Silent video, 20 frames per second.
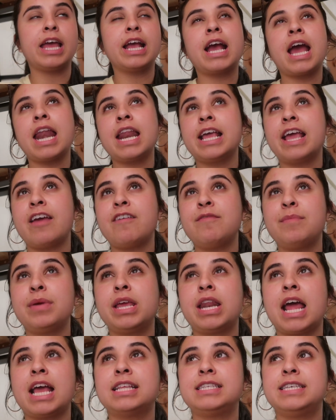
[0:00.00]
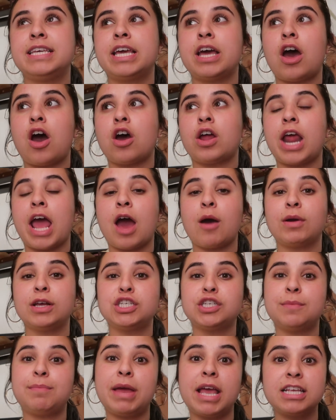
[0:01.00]
It kind of gave me an idea on how I
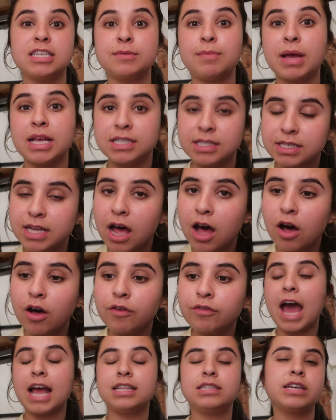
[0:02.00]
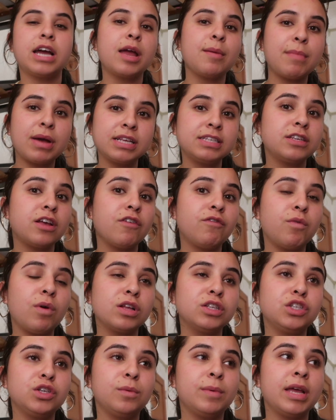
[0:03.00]
should pace myself. I time myself
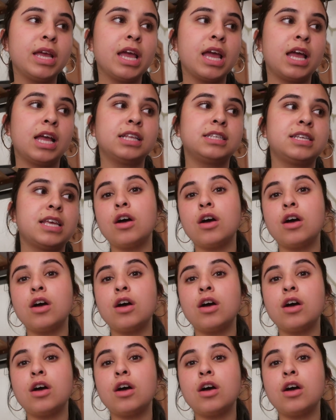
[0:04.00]
while doing it.